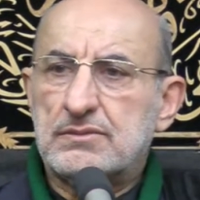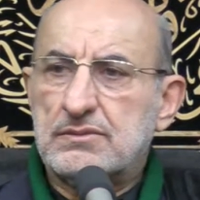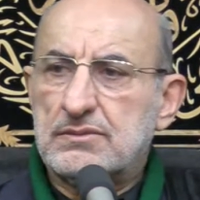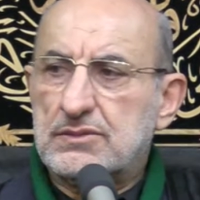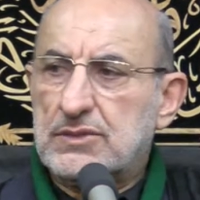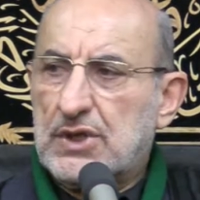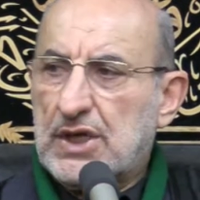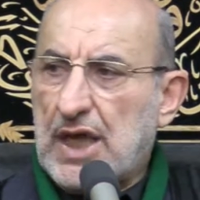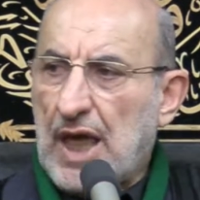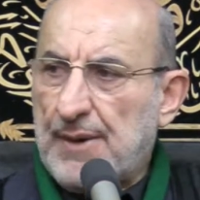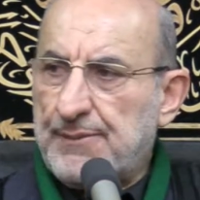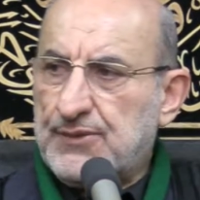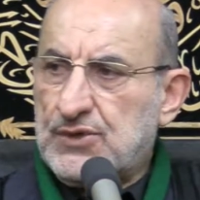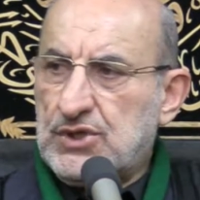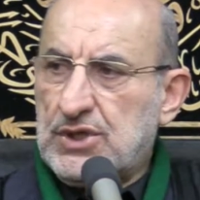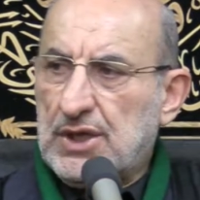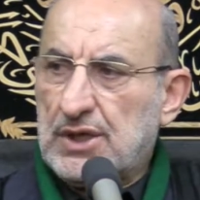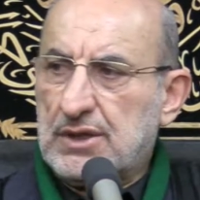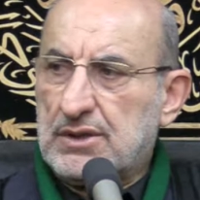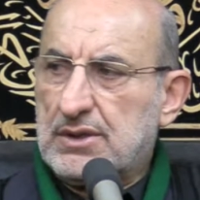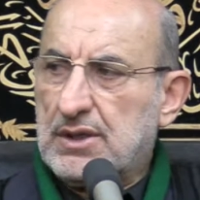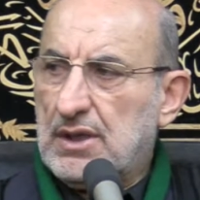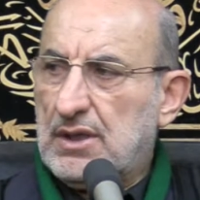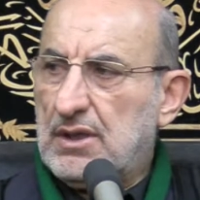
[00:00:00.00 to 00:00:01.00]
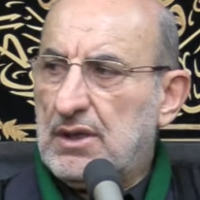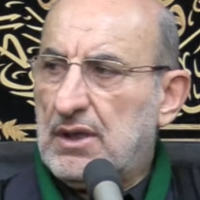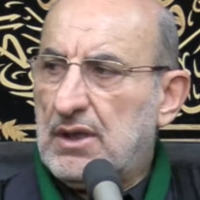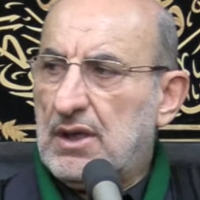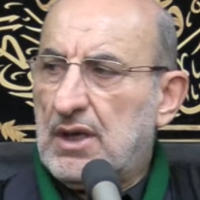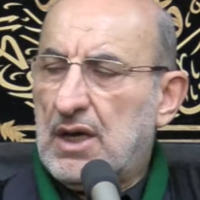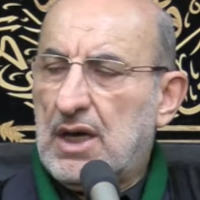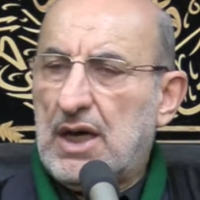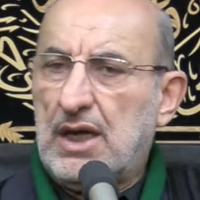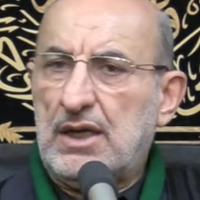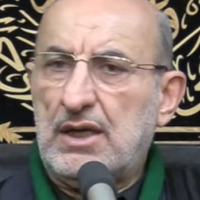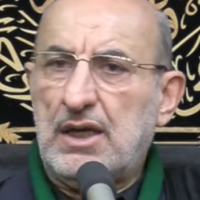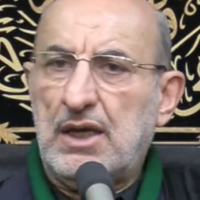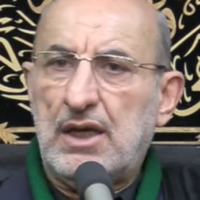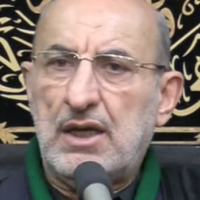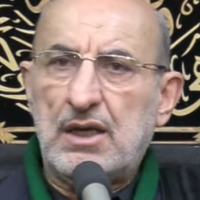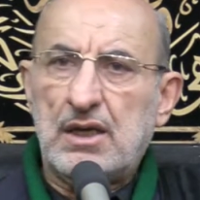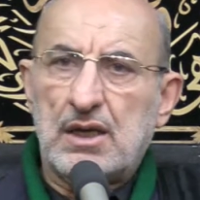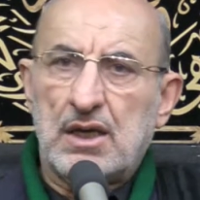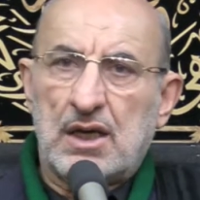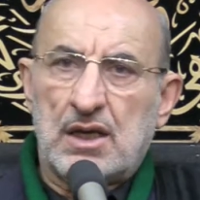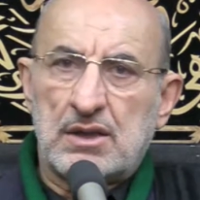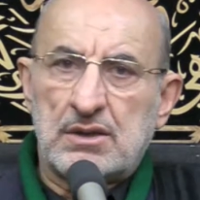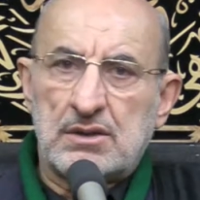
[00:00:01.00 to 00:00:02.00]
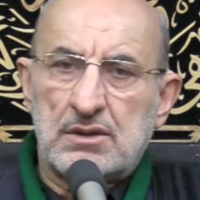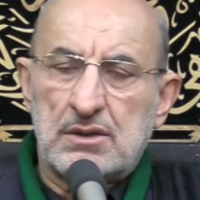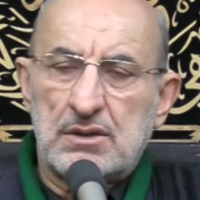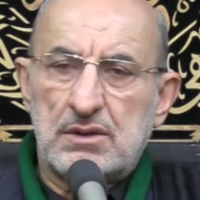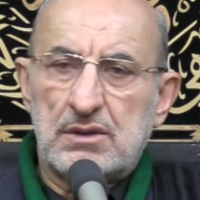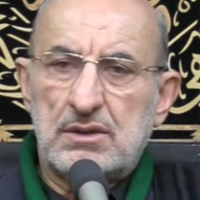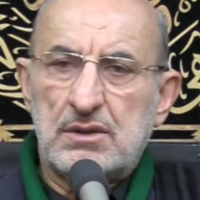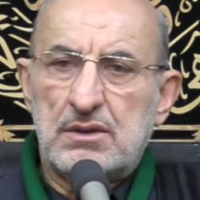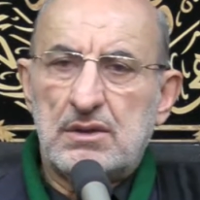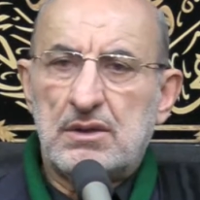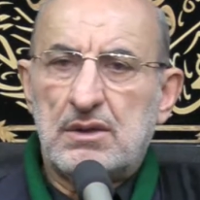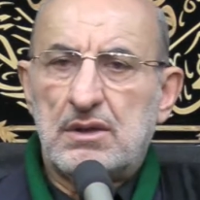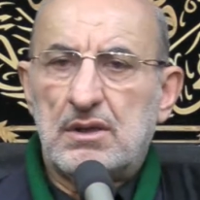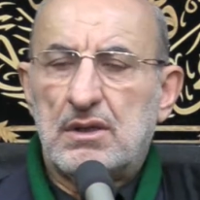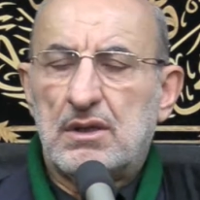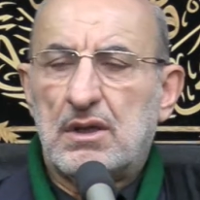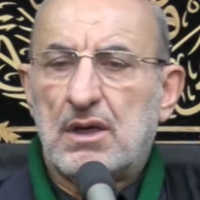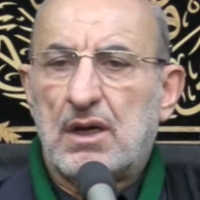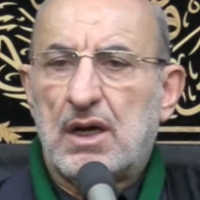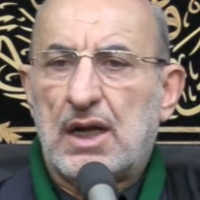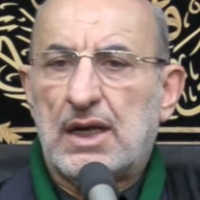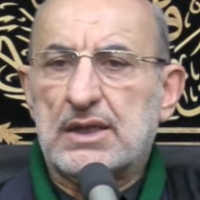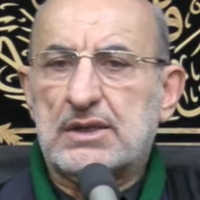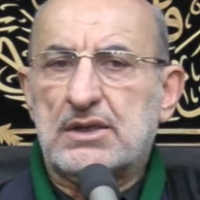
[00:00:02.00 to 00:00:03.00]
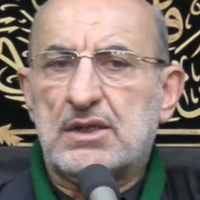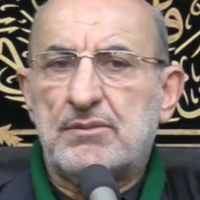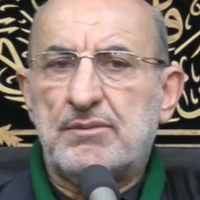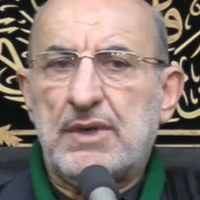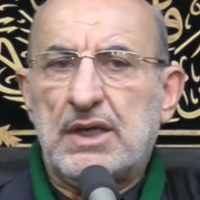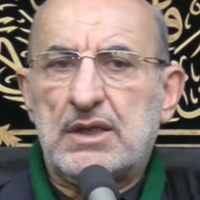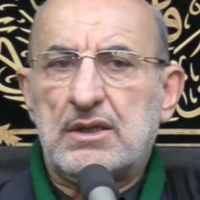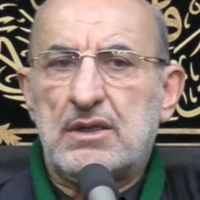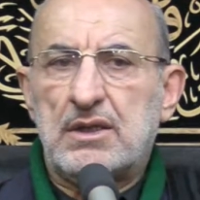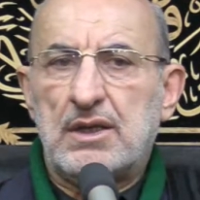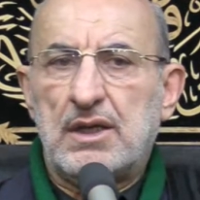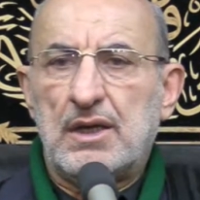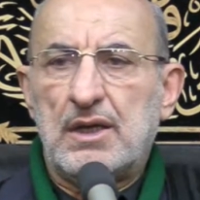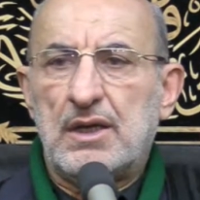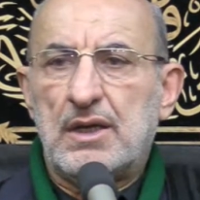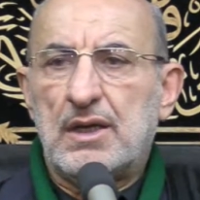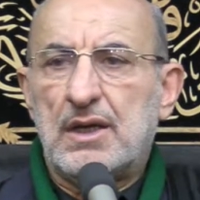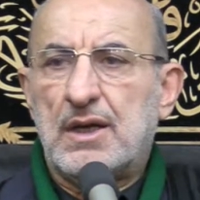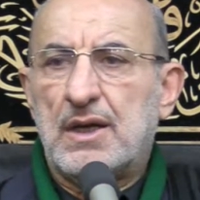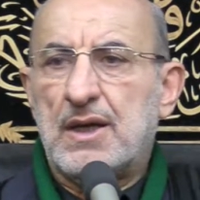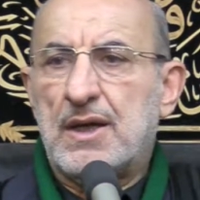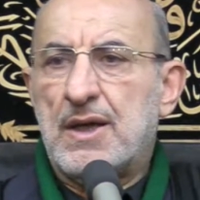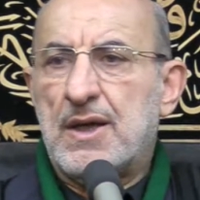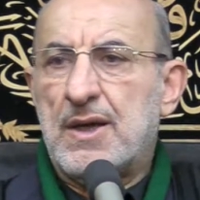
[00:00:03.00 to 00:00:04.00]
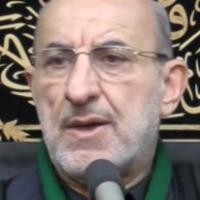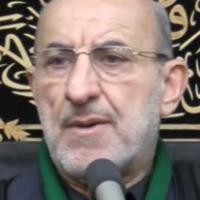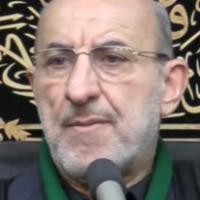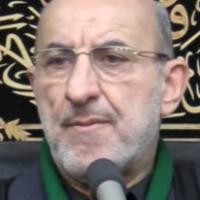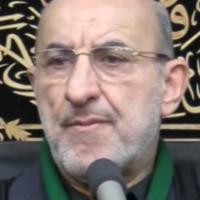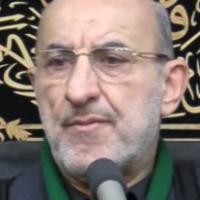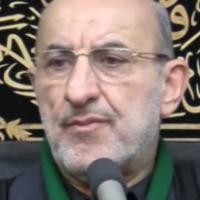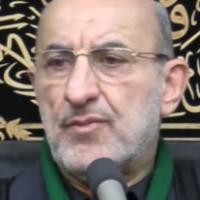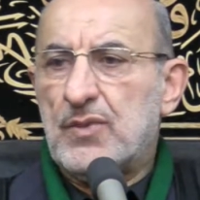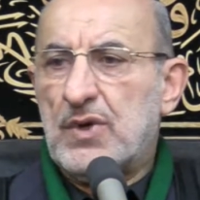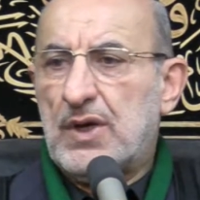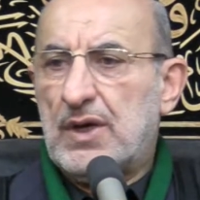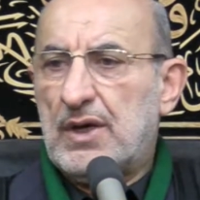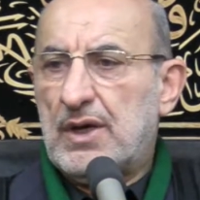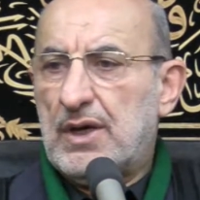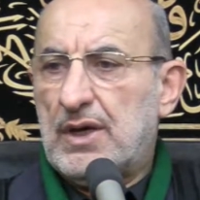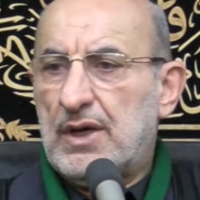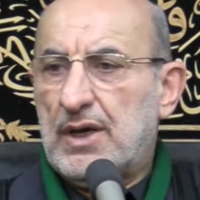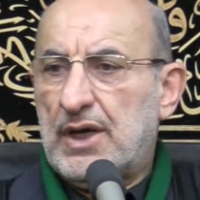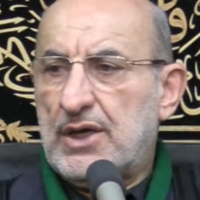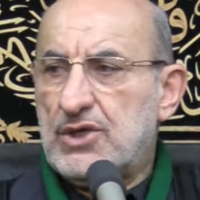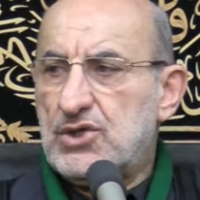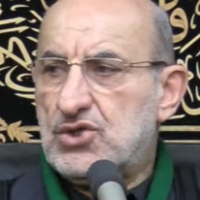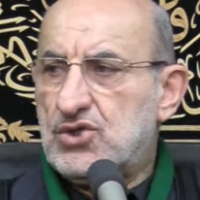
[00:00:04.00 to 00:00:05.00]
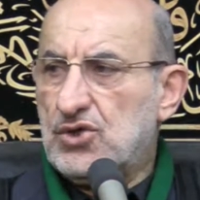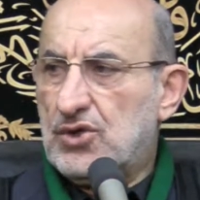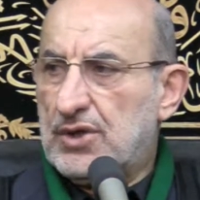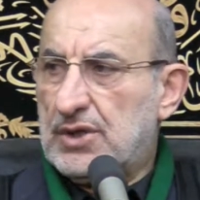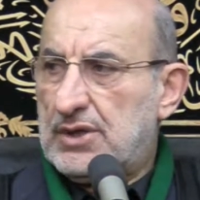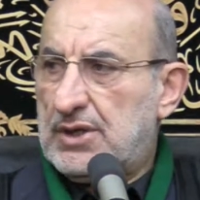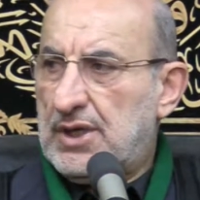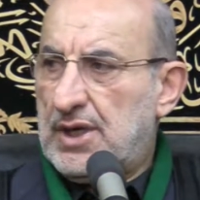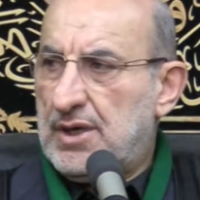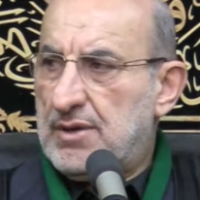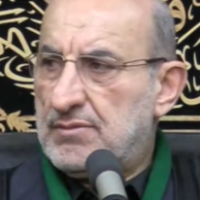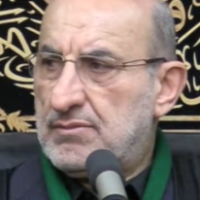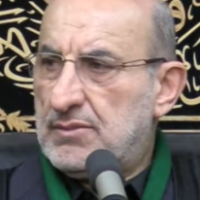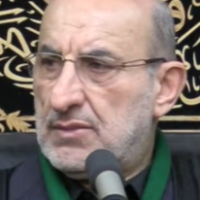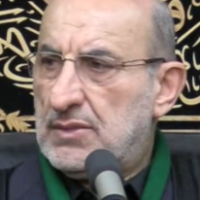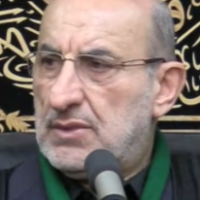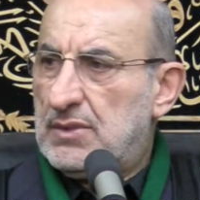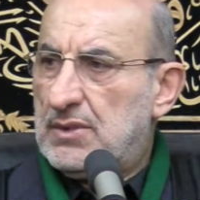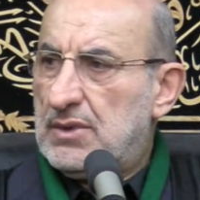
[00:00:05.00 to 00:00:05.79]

captured Hani and ultimately injured him.